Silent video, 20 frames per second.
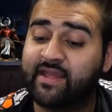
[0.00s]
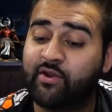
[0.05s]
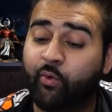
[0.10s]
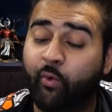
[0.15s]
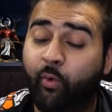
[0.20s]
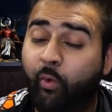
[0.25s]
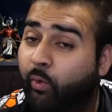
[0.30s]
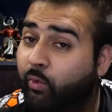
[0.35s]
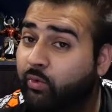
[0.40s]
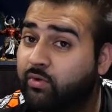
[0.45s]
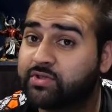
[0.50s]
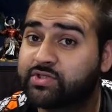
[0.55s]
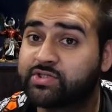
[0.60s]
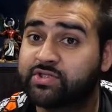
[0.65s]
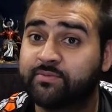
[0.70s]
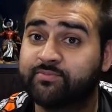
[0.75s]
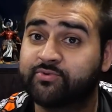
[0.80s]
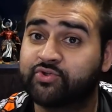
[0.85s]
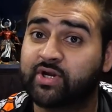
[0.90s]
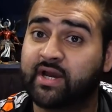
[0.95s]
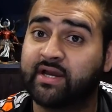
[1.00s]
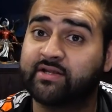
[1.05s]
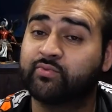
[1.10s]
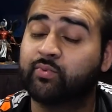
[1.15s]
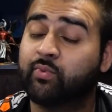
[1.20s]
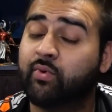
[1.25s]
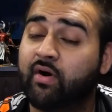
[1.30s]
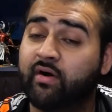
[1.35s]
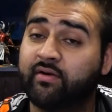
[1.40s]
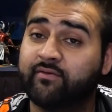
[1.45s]
they all subtract
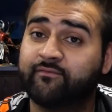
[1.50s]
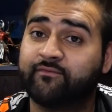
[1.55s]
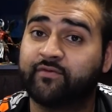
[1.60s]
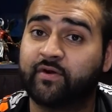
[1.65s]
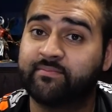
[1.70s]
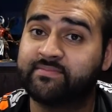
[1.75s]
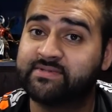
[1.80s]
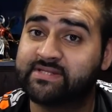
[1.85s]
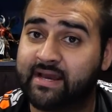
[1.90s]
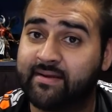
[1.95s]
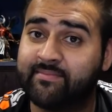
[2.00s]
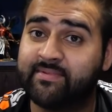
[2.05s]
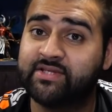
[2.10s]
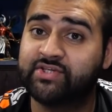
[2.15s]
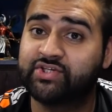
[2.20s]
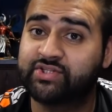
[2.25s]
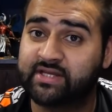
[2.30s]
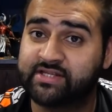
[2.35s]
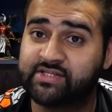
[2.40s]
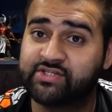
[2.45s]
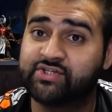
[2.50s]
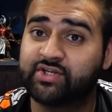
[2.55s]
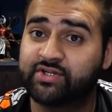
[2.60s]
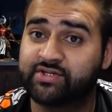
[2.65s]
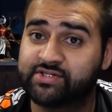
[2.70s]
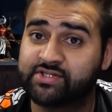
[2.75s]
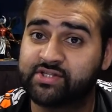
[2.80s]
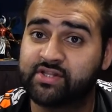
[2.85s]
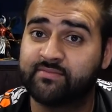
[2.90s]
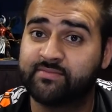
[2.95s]
1 from damage that's
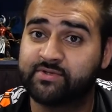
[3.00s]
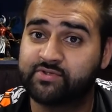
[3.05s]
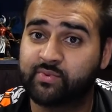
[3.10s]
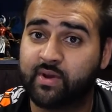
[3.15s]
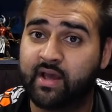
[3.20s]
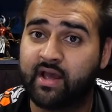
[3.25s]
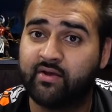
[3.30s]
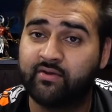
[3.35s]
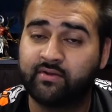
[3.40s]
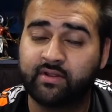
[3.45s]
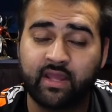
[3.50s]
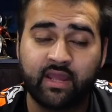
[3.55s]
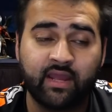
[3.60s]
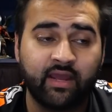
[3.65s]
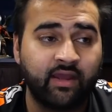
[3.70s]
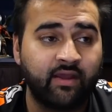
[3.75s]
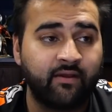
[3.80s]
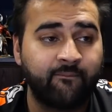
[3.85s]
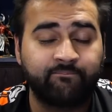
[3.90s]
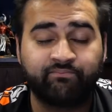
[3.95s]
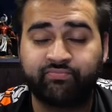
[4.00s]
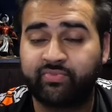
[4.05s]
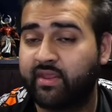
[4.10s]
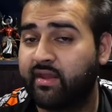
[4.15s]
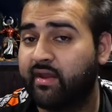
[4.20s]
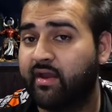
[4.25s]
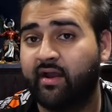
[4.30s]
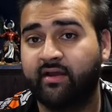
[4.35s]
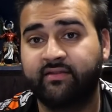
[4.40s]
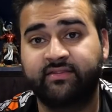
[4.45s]
done to them as well,
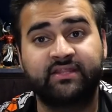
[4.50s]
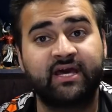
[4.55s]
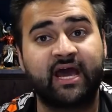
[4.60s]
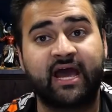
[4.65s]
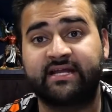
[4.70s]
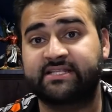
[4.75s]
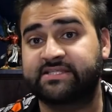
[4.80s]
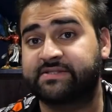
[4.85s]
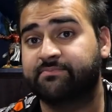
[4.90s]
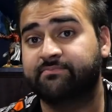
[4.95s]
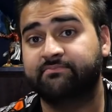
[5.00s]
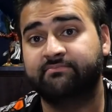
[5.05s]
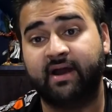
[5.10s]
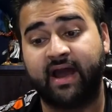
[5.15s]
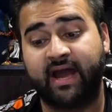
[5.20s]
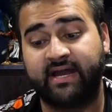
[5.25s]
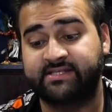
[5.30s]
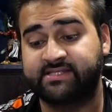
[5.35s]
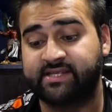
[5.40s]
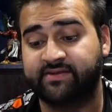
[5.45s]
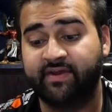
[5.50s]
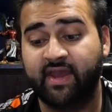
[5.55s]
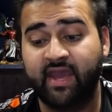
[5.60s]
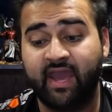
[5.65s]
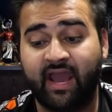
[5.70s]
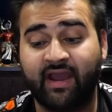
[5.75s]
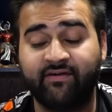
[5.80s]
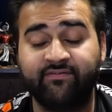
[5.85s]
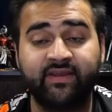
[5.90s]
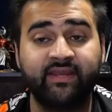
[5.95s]
that's massive.
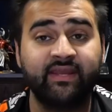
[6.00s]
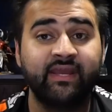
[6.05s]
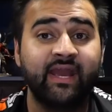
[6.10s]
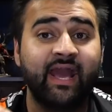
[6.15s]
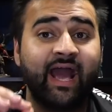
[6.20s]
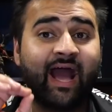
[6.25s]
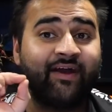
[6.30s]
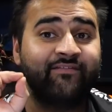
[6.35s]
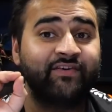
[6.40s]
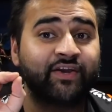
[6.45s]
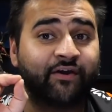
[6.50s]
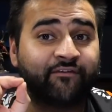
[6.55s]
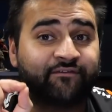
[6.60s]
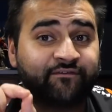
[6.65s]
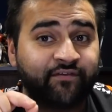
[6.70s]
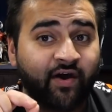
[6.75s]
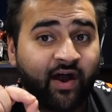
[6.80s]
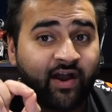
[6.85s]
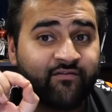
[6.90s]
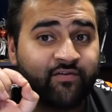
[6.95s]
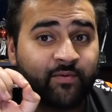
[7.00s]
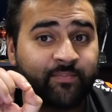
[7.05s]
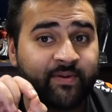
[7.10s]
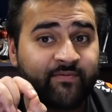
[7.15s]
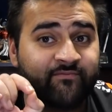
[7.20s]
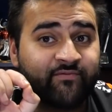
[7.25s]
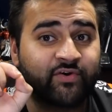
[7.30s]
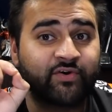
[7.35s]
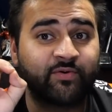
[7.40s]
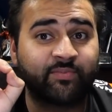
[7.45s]
Having a 5-up
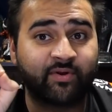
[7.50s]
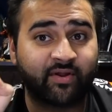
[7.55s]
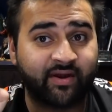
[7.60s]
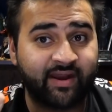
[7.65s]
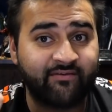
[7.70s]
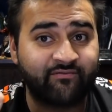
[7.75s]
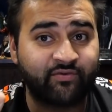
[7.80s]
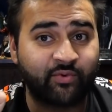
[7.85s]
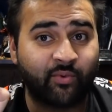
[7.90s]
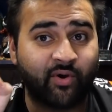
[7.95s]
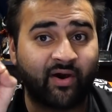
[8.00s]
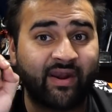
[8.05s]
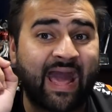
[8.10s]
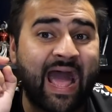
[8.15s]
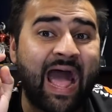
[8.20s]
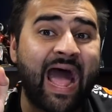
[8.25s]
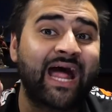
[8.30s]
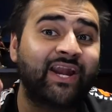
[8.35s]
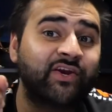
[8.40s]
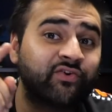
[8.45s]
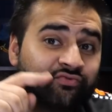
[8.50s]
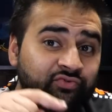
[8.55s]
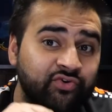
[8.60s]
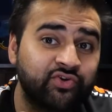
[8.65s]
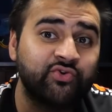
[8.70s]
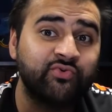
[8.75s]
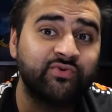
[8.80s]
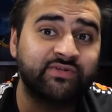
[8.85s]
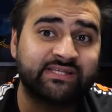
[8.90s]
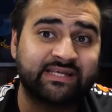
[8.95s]
invulnerable on everyone and
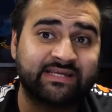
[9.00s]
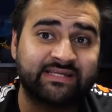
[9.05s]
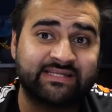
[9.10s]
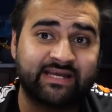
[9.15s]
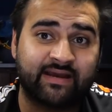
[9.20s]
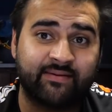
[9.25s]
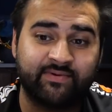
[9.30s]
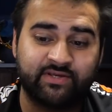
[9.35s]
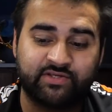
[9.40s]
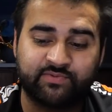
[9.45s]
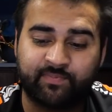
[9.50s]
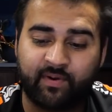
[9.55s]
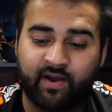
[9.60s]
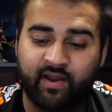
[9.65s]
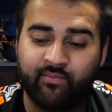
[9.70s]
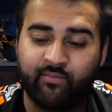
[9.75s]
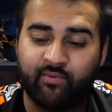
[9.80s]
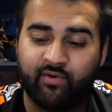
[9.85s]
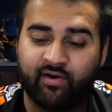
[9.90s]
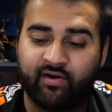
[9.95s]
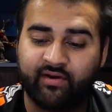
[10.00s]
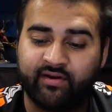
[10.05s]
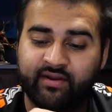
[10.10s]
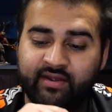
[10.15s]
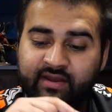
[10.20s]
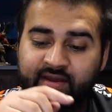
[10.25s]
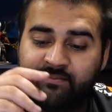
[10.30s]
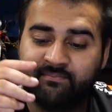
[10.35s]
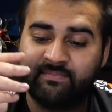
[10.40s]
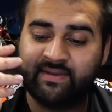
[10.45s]
reducing damage by 1
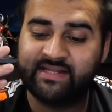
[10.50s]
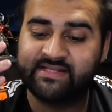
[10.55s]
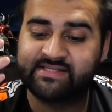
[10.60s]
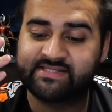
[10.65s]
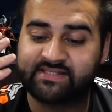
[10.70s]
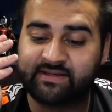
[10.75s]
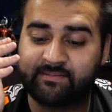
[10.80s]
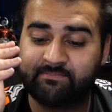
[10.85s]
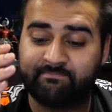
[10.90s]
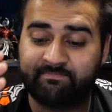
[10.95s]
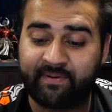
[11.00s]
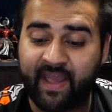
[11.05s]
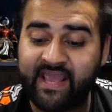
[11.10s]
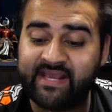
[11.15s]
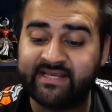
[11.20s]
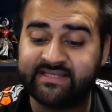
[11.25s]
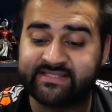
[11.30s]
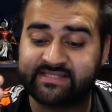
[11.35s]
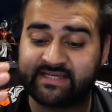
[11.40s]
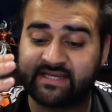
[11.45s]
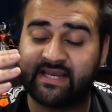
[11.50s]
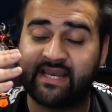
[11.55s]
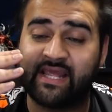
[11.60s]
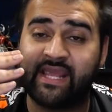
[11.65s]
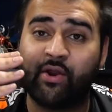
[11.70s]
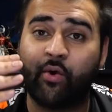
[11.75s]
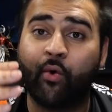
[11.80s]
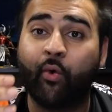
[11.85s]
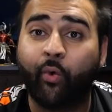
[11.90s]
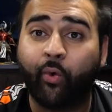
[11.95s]
means that
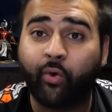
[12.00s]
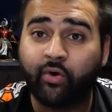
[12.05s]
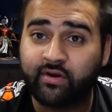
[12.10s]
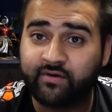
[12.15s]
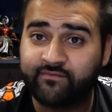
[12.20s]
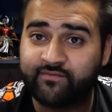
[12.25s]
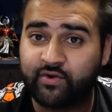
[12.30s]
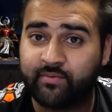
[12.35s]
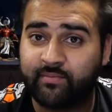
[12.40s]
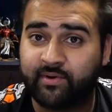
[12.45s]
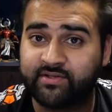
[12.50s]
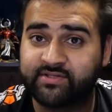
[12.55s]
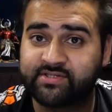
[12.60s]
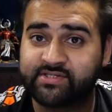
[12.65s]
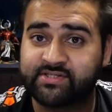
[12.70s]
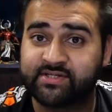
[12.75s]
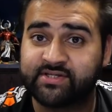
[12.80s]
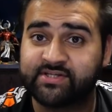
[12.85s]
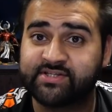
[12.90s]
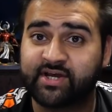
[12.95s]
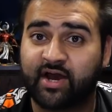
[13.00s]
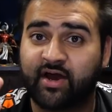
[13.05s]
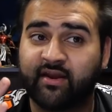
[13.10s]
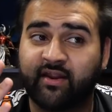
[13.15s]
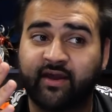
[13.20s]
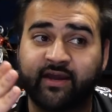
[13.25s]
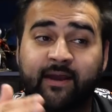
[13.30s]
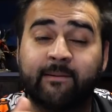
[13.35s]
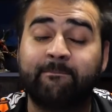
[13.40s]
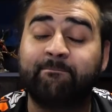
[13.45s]
basically all of your monsters are
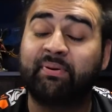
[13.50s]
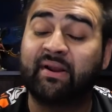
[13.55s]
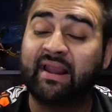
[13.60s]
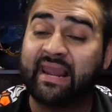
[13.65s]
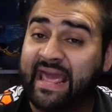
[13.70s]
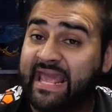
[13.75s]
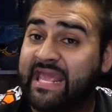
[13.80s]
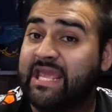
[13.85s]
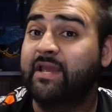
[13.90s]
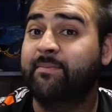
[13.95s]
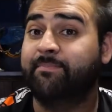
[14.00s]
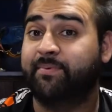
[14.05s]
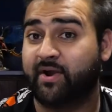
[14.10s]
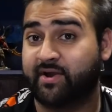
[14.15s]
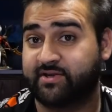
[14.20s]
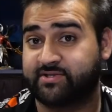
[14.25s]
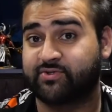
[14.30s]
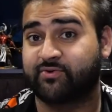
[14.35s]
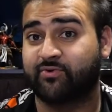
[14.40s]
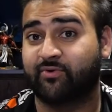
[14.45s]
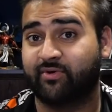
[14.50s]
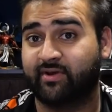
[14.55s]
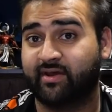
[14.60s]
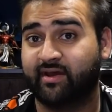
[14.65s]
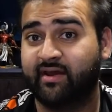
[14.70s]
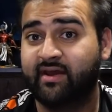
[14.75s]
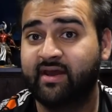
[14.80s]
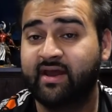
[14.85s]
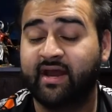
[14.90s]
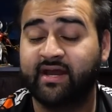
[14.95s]
like a plague burst
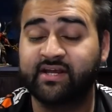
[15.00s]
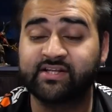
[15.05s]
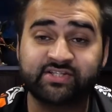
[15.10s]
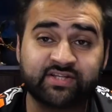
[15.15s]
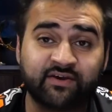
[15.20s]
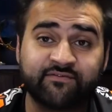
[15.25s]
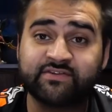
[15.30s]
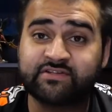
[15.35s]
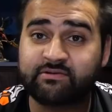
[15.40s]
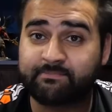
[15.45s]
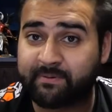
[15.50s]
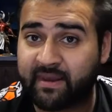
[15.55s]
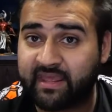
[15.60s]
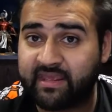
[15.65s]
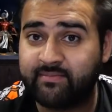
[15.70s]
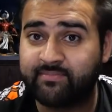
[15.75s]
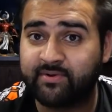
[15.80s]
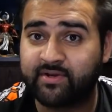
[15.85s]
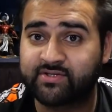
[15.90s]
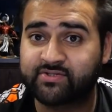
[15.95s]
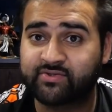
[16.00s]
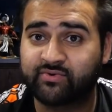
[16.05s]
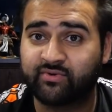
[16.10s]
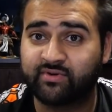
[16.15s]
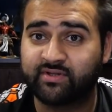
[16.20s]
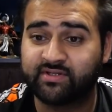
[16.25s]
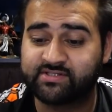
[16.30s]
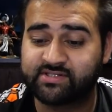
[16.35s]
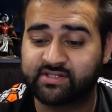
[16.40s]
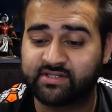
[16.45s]
crawler. As tough as a plague burst
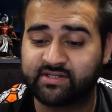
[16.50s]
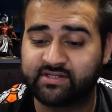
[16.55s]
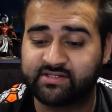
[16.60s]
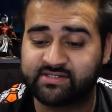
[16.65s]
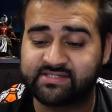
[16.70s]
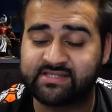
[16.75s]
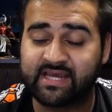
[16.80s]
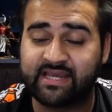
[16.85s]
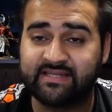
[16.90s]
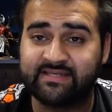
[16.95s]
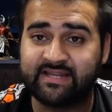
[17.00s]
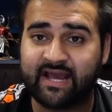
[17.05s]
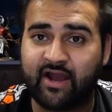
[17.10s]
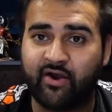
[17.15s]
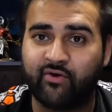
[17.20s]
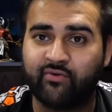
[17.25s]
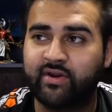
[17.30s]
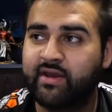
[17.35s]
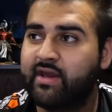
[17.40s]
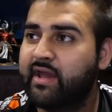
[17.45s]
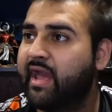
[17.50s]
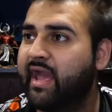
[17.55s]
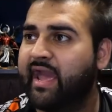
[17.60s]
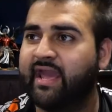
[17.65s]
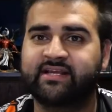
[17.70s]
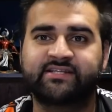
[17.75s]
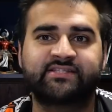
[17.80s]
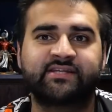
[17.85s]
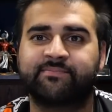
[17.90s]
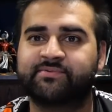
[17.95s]
crawler to take down,
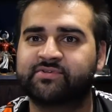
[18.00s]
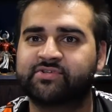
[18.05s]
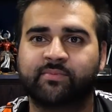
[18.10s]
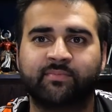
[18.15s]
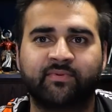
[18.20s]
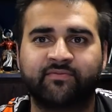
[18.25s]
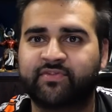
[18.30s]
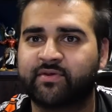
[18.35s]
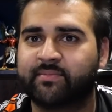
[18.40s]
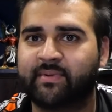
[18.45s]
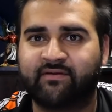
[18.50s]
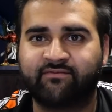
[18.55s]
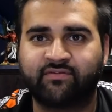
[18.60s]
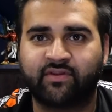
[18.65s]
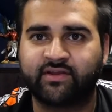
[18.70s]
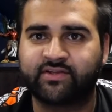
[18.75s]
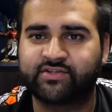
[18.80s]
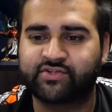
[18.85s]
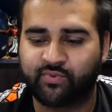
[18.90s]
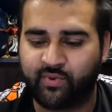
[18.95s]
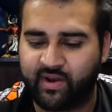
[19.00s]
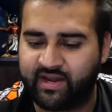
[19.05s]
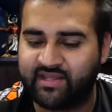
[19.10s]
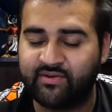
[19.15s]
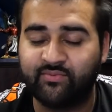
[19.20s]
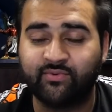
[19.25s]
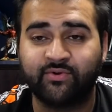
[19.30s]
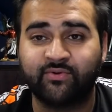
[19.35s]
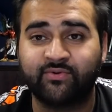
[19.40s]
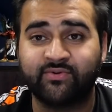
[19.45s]
except some of them have like
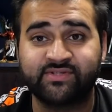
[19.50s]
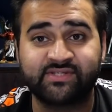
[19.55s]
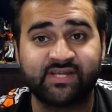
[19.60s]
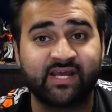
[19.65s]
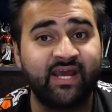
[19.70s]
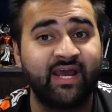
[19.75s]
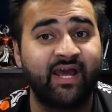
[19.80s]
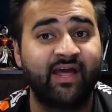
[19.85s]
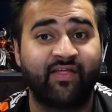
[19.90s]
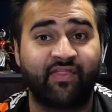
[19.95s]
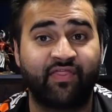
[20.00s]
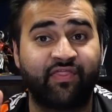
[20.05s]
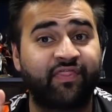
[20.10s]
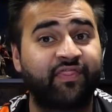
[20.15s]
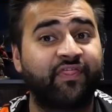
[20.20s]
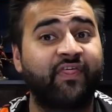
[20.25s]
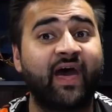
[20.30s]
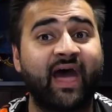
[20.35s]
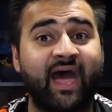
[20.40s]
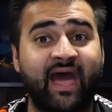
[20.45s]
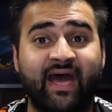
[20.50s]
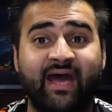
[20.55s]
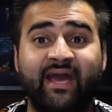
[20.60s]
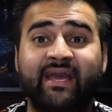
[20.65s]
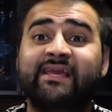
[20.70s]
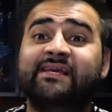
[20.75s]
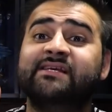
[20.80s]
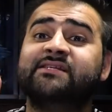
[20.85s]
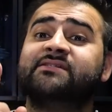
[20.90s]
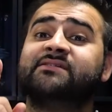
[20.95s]
20 wounds. That
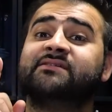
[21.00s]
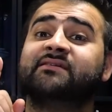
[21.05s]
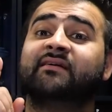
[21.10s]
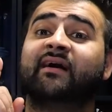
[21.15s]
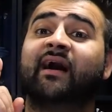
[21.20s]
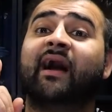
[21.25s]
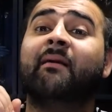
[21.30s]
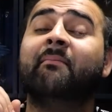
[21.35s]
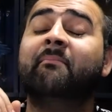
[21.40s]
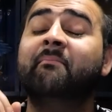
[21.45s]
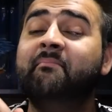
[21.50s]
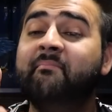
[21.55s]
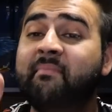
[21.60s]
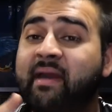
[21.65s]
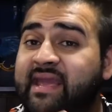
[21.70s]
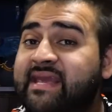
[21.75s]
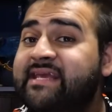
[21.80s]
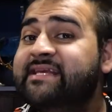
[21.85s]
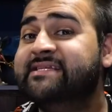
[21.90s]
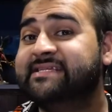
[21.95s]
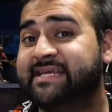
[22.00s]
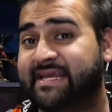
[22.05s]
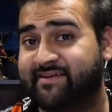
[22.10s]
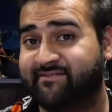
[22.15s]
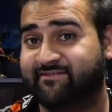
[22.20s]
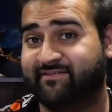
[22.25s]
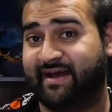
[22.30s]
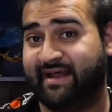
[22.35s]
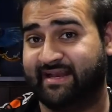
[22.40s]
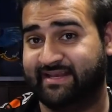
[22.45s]
is
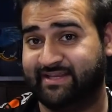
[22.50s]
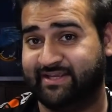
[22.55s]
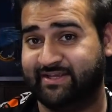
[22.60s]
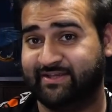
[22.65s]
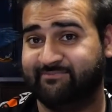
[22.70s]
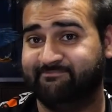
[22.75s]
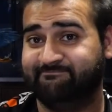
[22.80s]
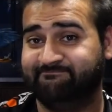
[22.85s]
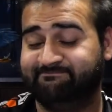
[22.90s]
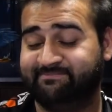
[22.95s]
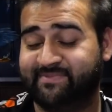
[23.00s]
amazing value.